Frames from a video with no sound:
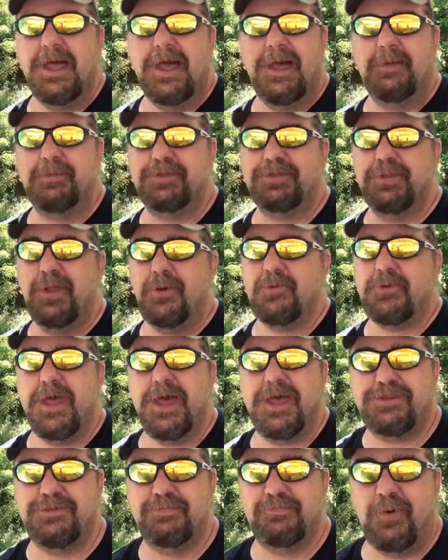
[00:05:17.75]
I'm just old
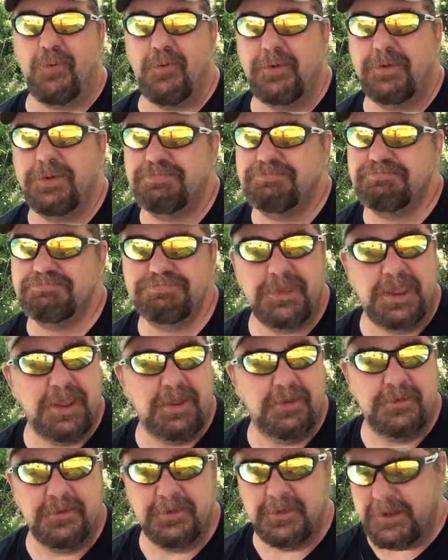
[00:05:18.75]
country boy. You
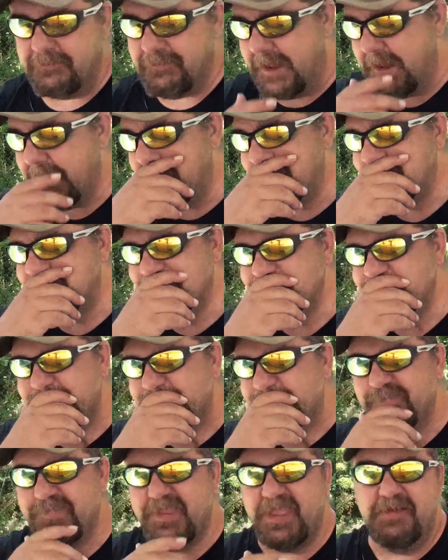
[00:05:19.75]
know, if
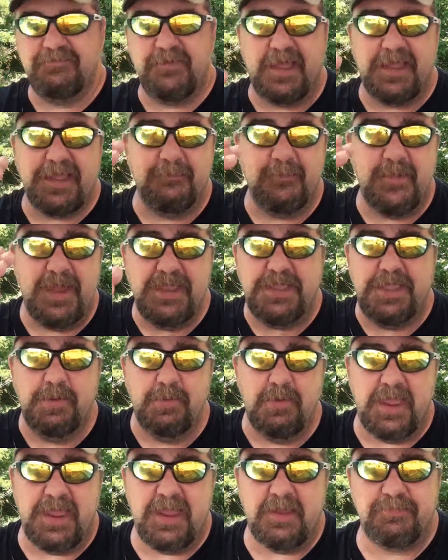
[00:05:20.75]
I can make
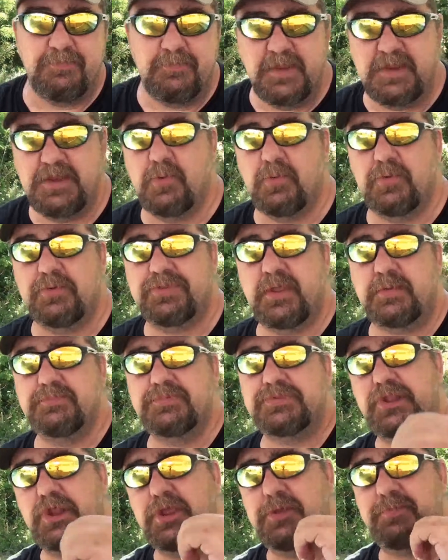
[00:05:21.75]
you laugh, me doing something
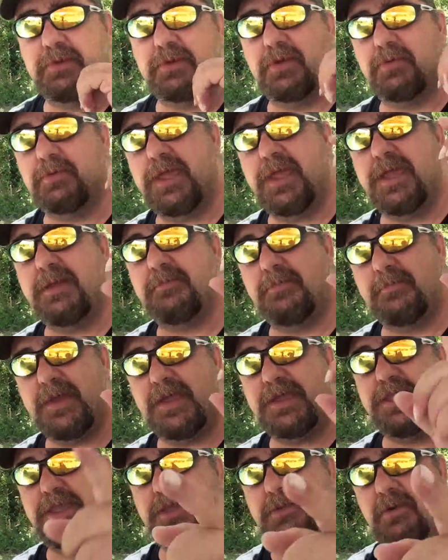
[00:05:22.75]
stupid on camera,
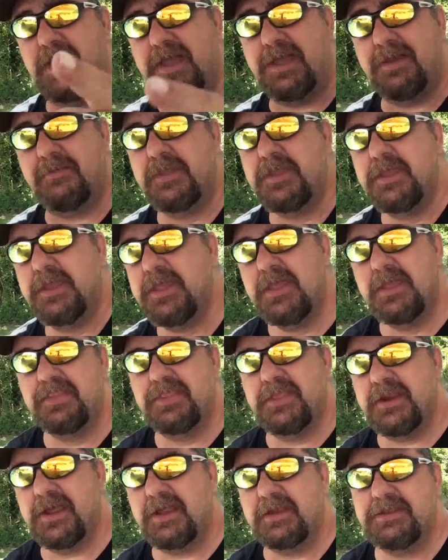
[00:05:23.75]
make you laugh,
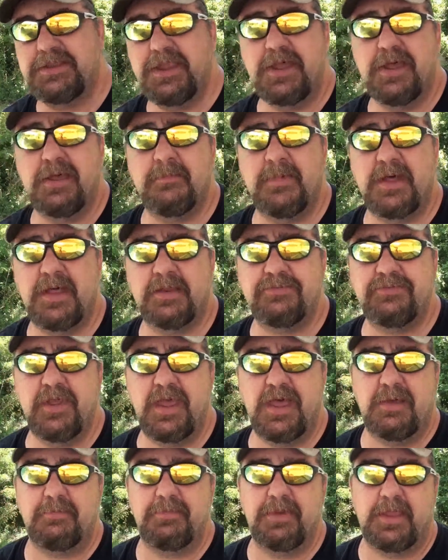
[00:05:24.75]
then I've done my
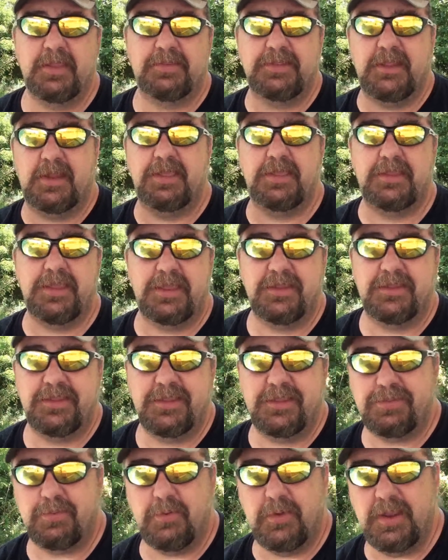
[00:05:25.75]
job, because I look at it
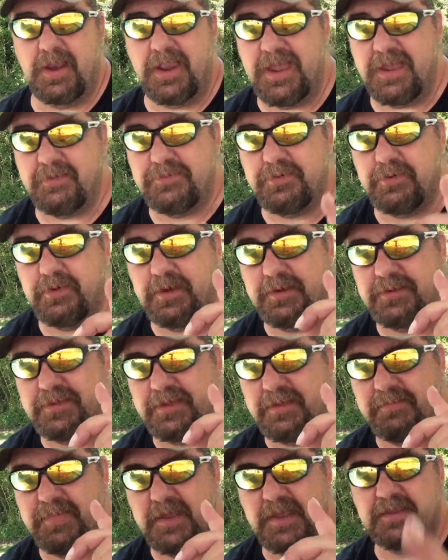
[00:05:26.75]
this way: laughter is
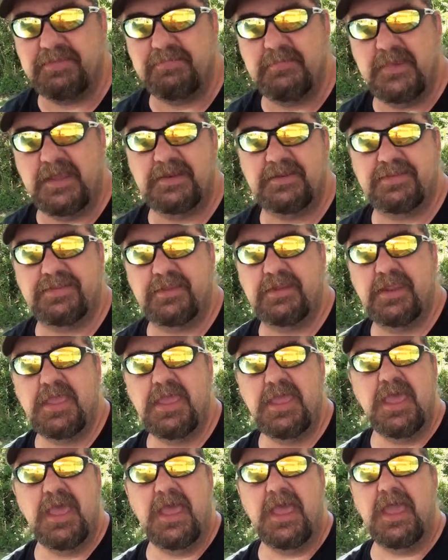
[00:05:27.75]
the best medicine.
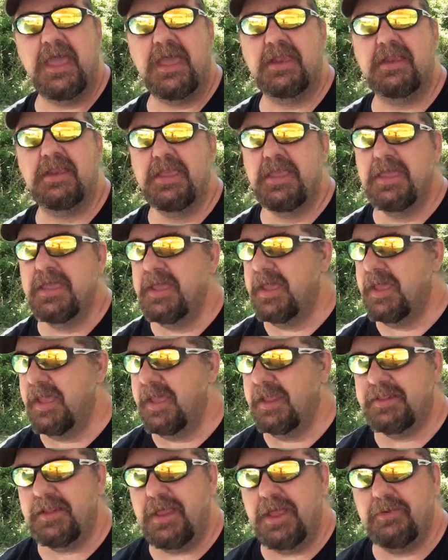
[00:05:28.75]
And
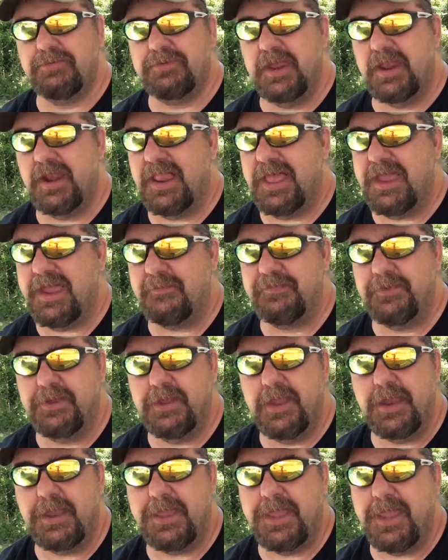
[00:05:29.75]
as long as you're laughing,
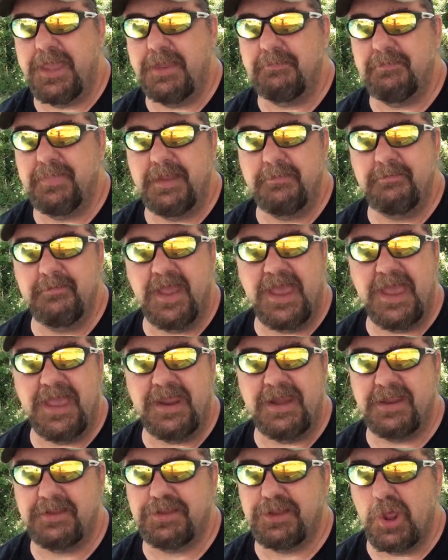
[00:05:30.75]
you can't be
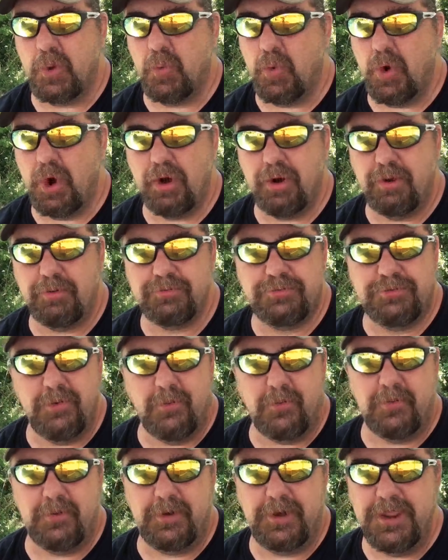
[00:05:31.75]
mad at the world,
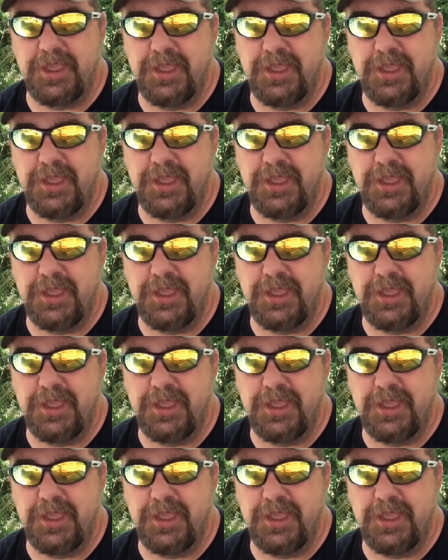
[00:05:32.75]
sure.